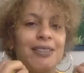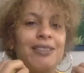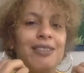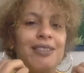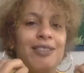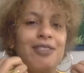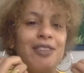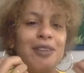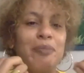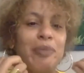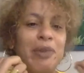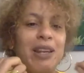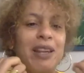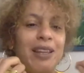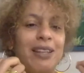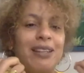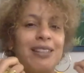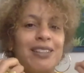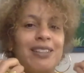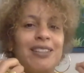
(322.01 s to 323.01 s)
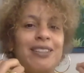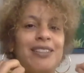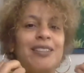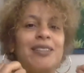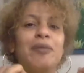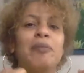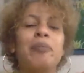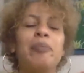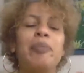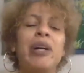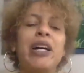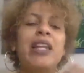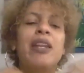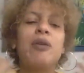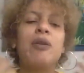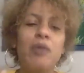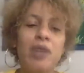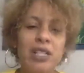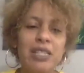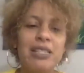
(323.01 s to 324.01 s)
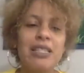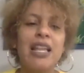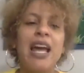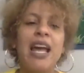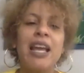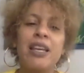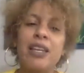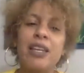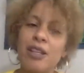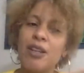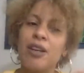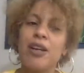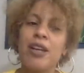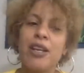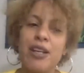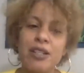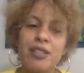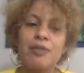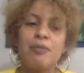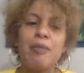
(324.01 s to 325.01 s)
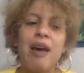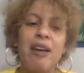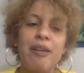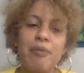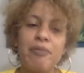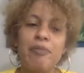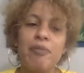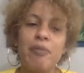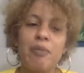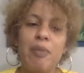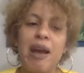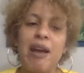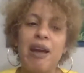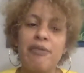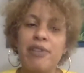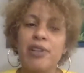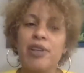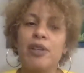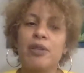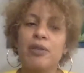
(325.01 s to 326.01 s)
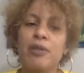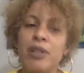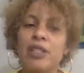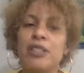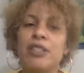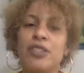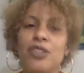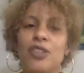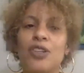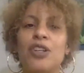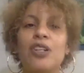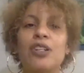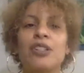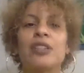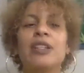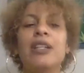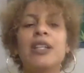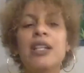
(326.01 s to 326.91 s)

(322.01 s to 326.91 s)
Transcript: creeping under. But it was like, here's my real concern.